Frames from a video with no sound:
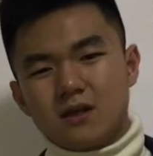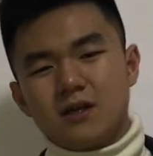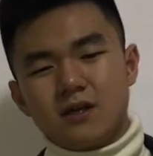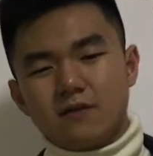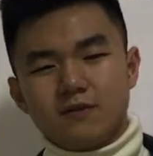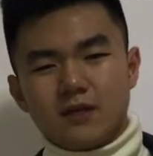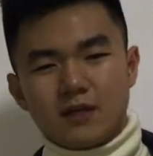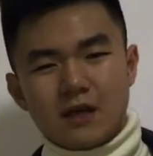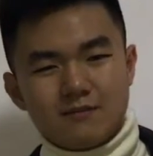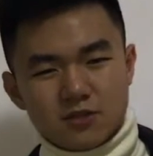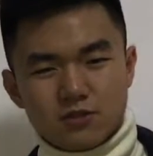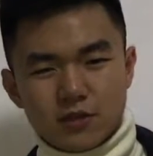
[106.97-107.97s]
in learning of
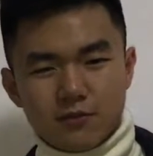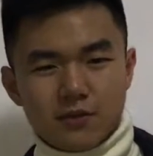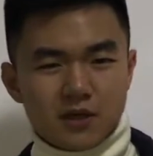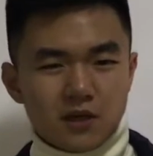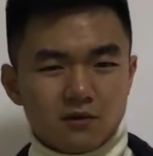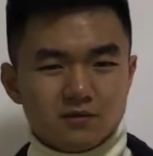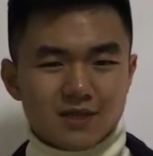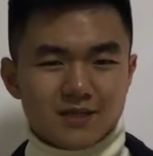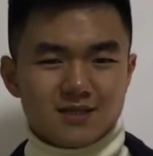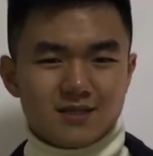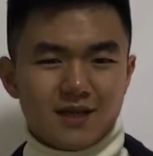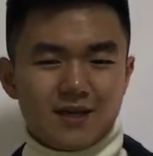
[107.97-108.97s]
chemistry, we know
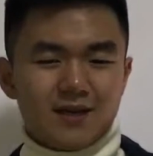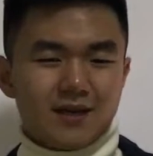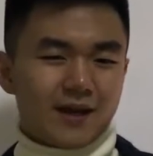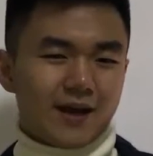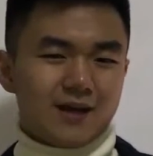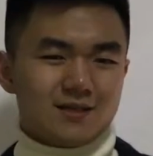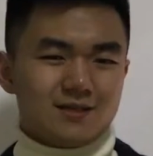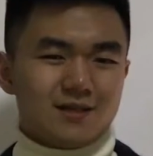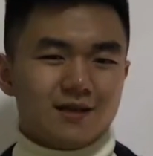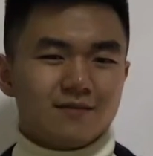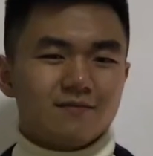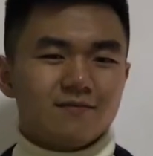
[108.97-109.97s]
that it has
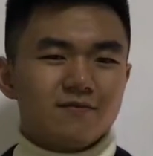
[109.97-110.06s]
a